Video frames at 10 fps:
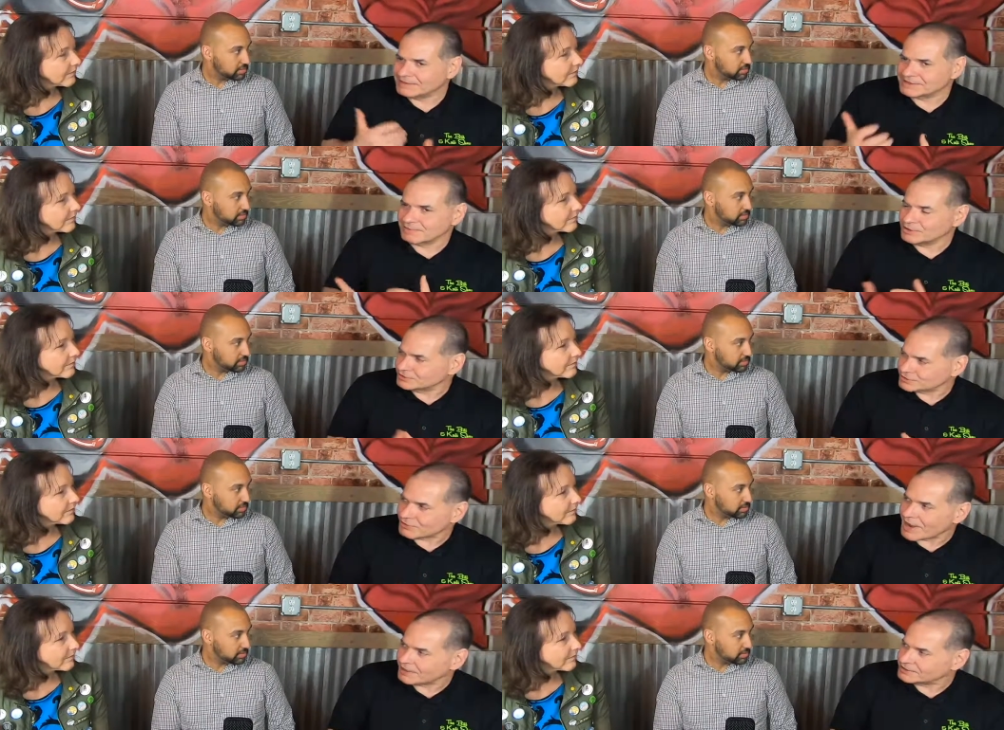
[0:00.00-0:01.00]
Speaker 1: some of your
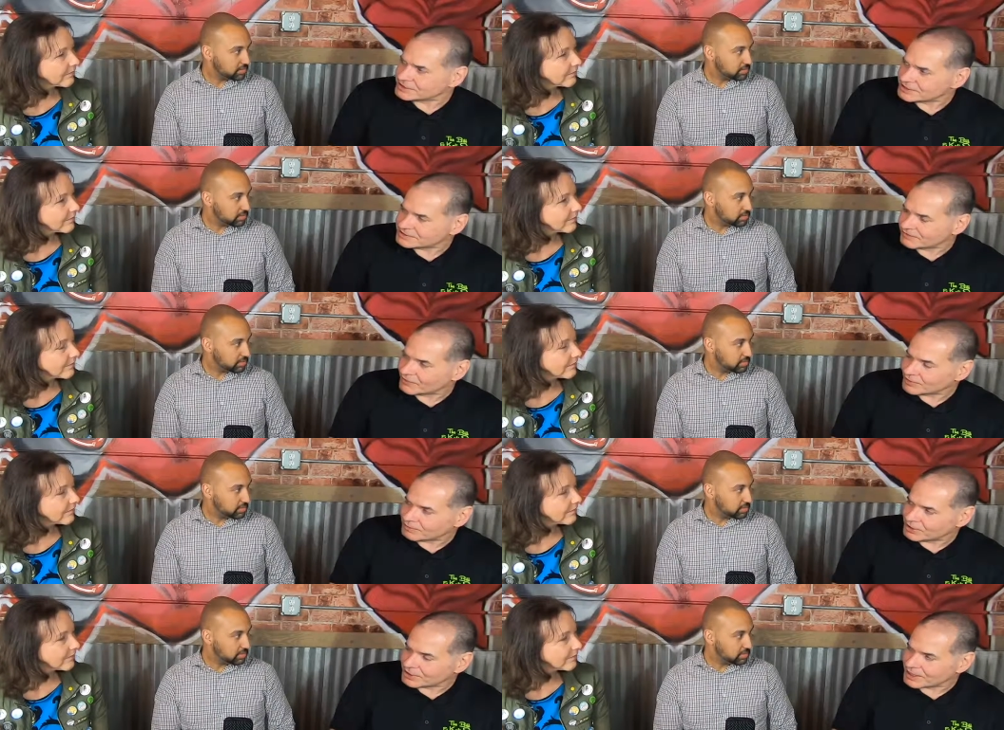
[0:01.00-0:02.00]
strategies for
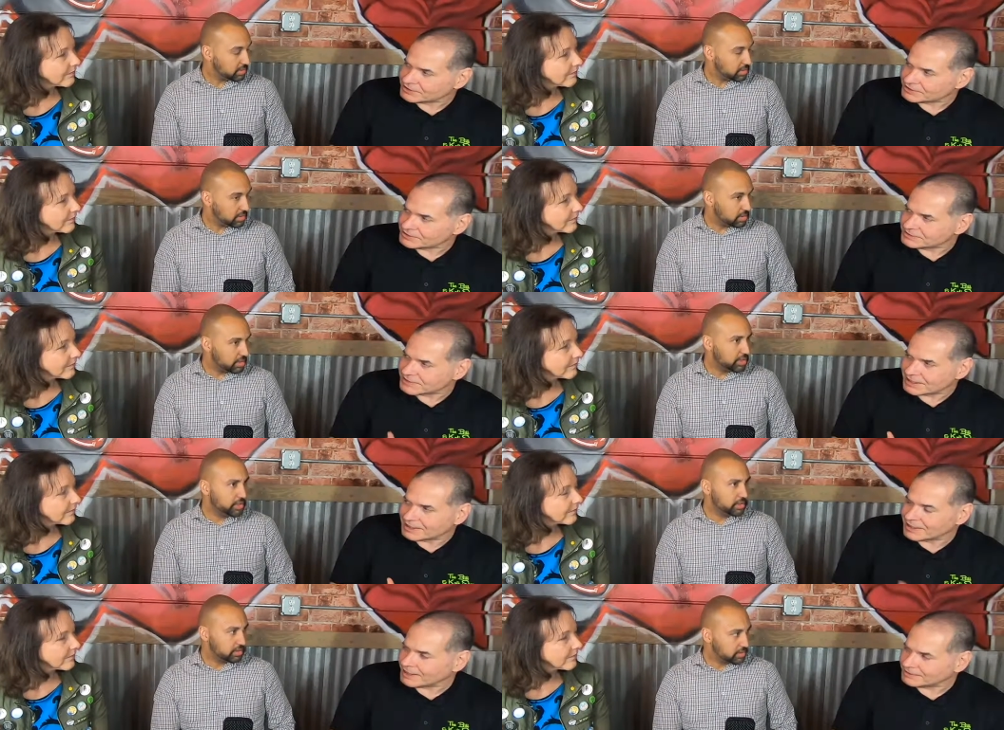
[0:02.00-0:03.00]
communication uh,
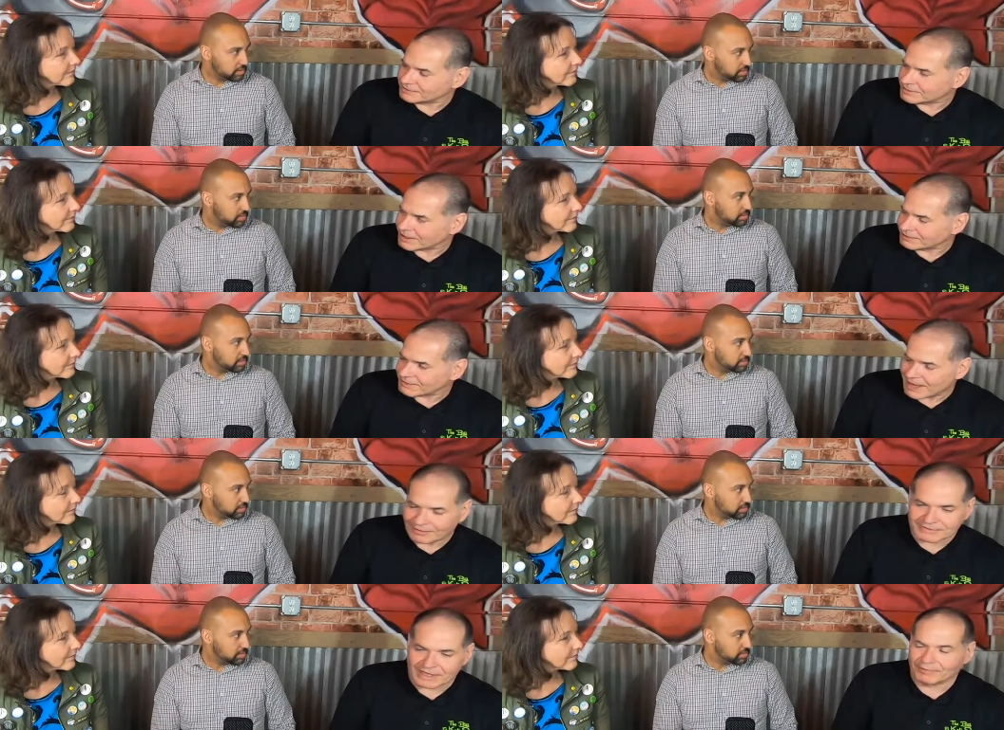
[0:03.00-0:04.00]
and, and how to
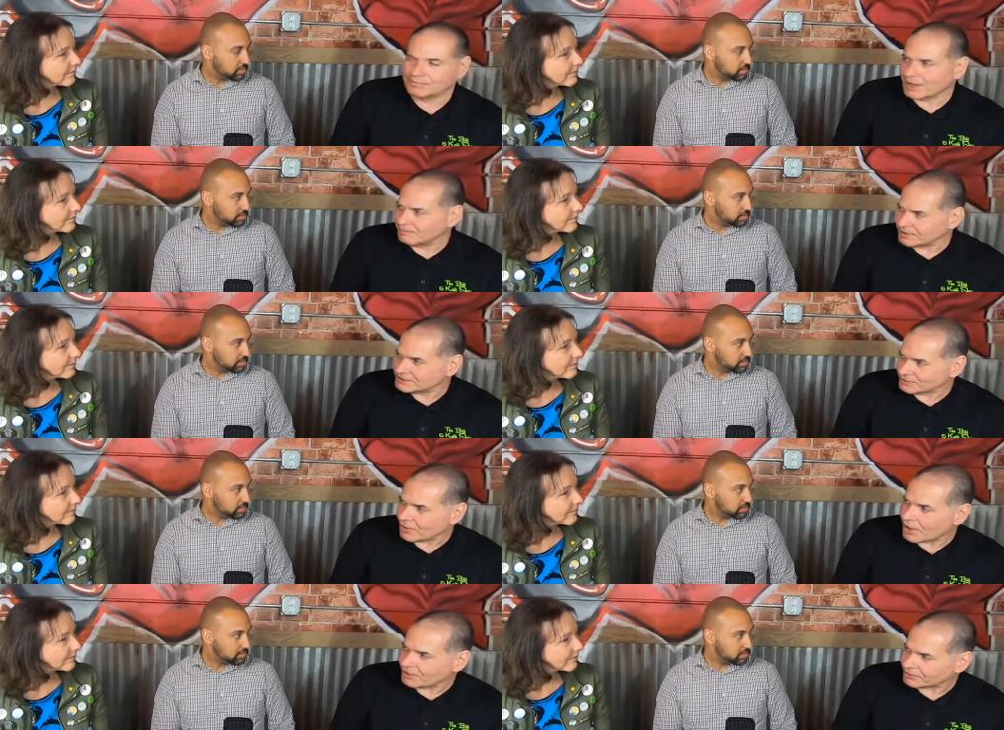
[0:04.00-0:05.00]
help companies
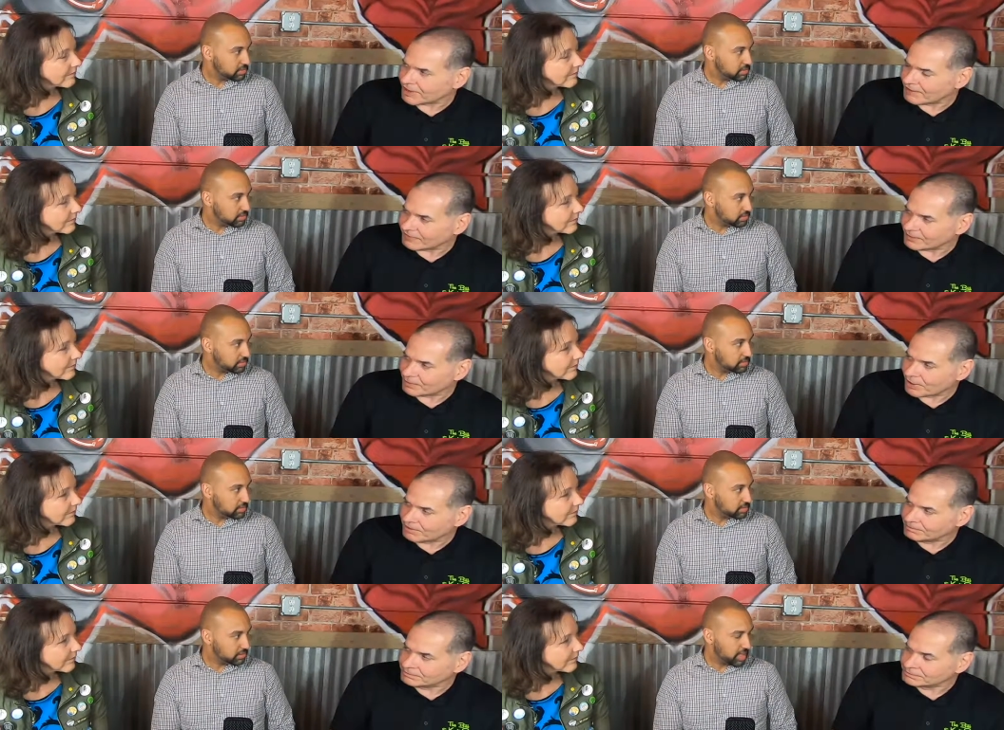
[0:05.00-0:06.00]
along they're having a problem?
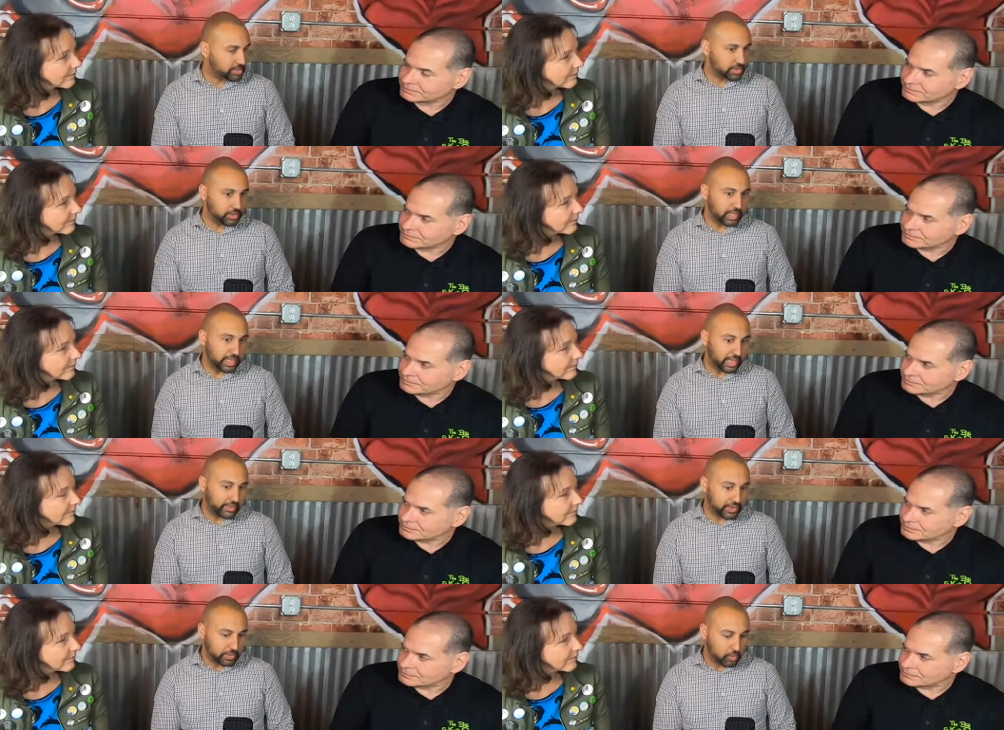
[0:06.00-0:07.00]
Speaker 2: Absolutely. I, I
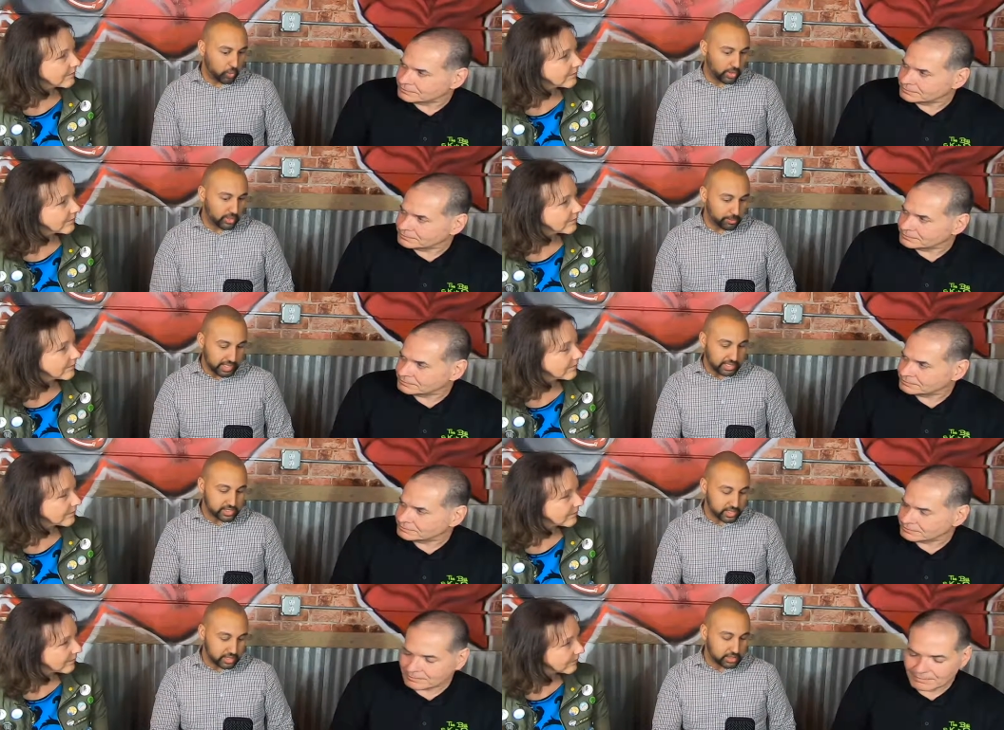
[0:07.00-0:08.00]
think one of the biggest
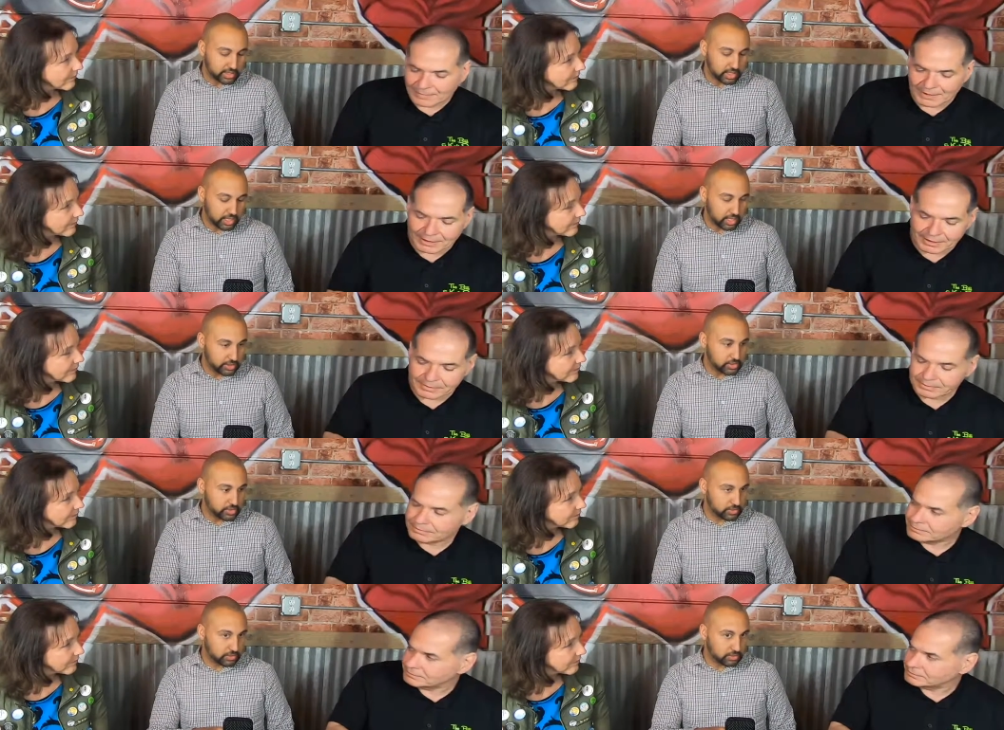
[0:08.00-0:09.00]
things is
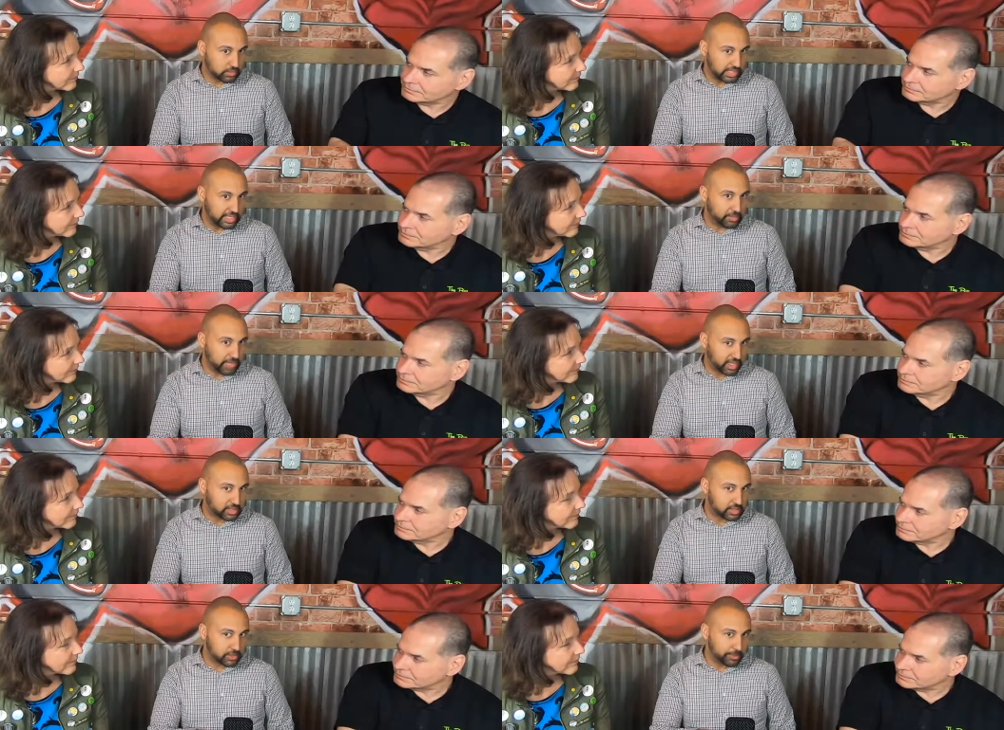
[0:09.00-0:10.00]
getting back
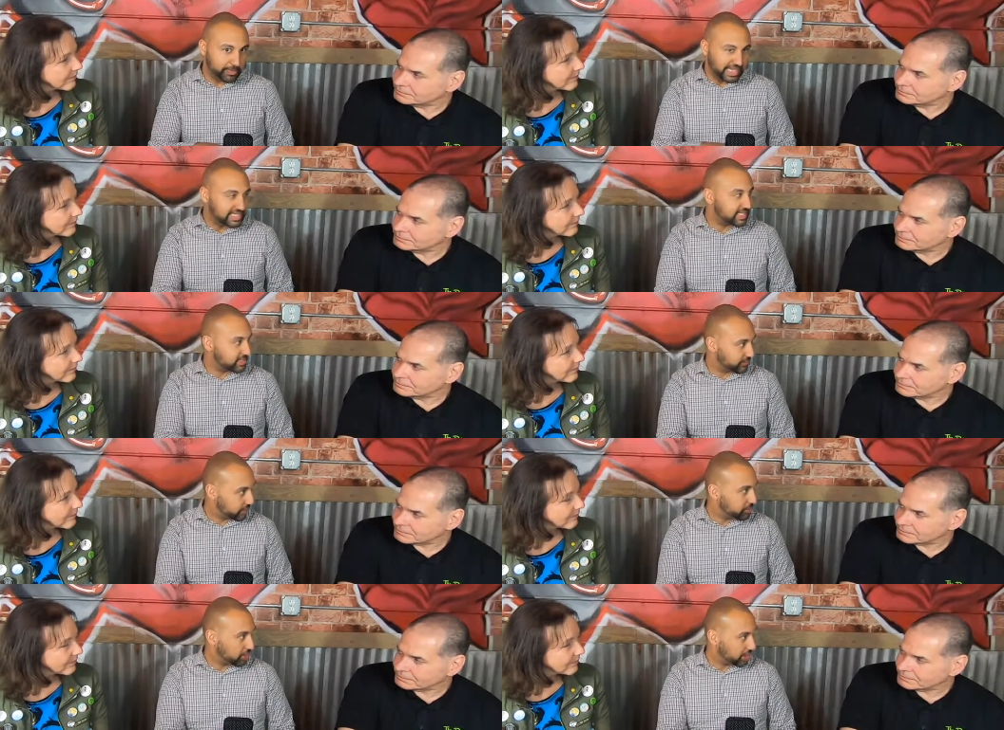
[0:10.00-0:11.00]
to the basics of
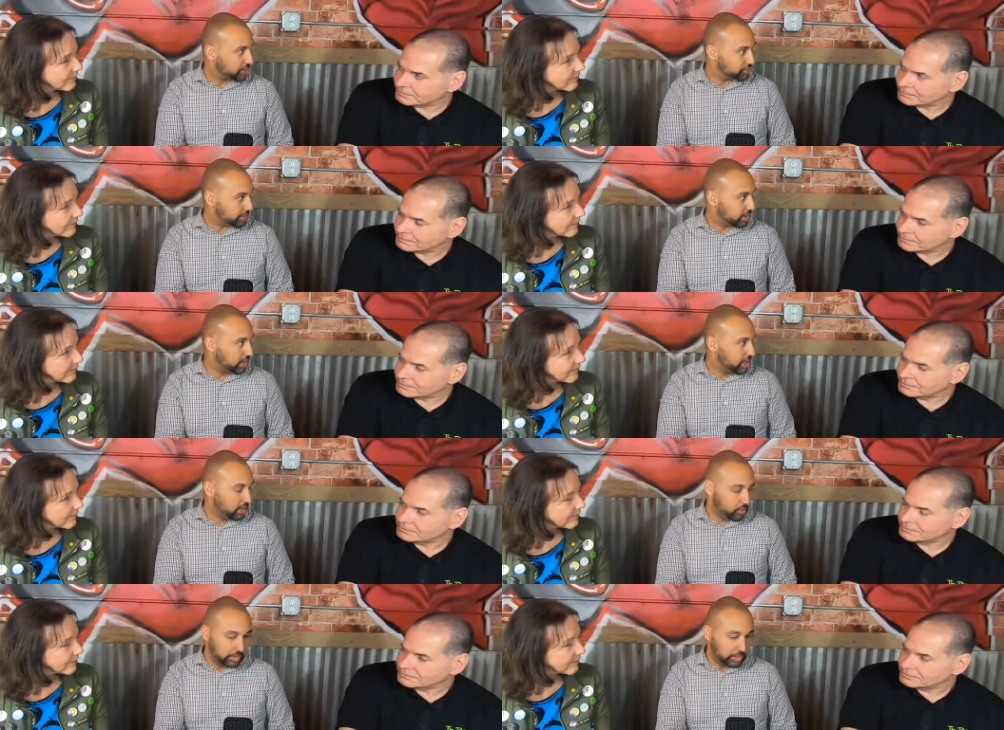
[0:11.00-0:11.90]
communication, right? We,